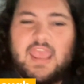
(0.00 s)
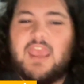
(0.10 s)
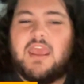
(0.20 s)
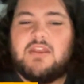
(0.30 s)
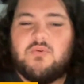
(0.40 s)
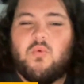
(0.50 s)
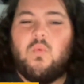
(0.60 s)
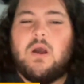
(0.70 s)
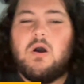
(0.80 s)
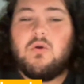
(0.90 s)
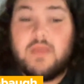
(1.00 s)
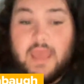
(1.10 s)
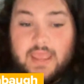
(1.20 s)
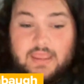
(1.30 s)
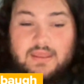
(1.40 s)
and well,
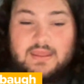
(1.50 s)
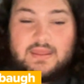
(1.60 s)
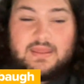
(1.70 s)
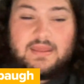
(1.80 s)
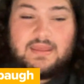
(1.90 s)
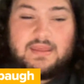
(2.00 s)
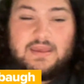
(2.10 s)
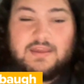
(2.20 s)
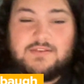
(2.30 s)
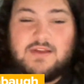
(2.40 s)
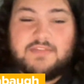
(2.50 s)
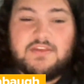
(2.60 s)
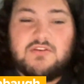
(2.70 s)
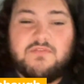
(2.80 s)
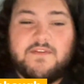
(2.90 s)
okay, I
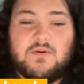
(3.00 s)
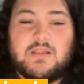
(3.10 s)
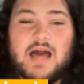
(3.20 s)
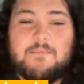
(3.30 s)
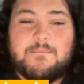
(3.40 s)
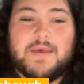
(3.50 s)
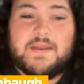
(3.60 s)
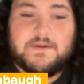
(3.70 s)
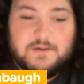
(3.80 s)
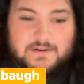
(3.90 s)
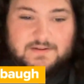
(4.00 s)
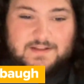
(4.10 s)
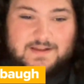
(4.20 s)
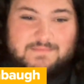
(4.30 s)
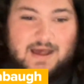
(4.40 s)
think you feel a lot better
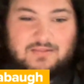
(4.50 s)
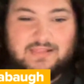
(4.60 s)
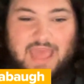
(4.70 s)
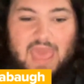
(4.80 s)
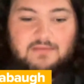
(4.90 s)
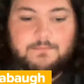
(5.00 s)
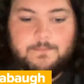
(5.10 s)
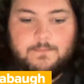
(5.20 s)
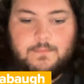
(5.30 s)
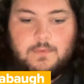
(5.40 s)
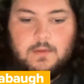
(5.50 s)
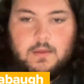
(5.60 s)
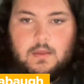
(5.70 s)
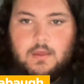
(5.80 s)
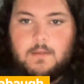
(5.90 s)
about that
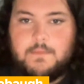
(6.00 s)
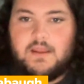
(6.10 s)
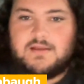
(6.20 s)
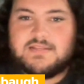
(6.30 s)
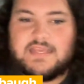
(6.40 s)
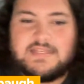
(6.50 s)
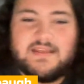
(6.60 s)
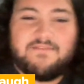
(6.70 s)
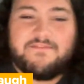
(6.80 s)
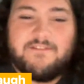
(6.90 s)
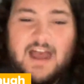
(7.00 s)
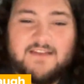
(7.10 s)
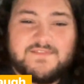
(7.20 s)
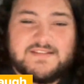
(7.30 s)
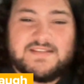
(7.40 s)
because he's a
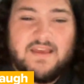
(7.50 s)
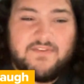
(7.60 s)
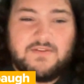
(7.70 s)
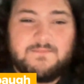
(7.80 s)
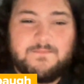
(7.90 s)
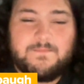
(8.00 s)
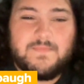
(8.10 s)
5'7"